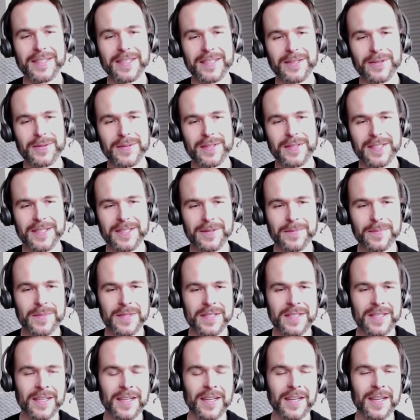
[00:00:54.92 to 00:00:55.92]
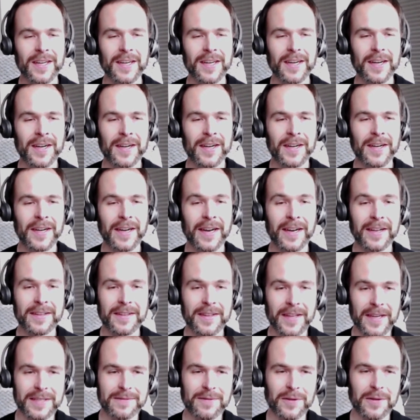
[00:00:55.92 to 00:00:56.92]
Cisco Systems. Uh, and
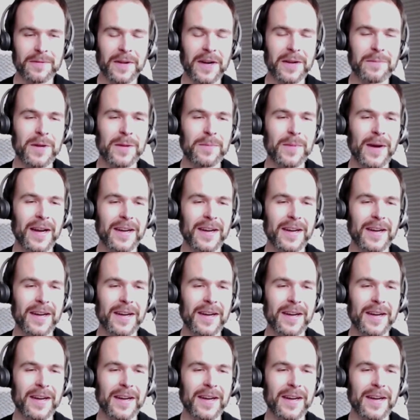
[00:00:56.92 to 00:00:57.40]
thanks for inviting me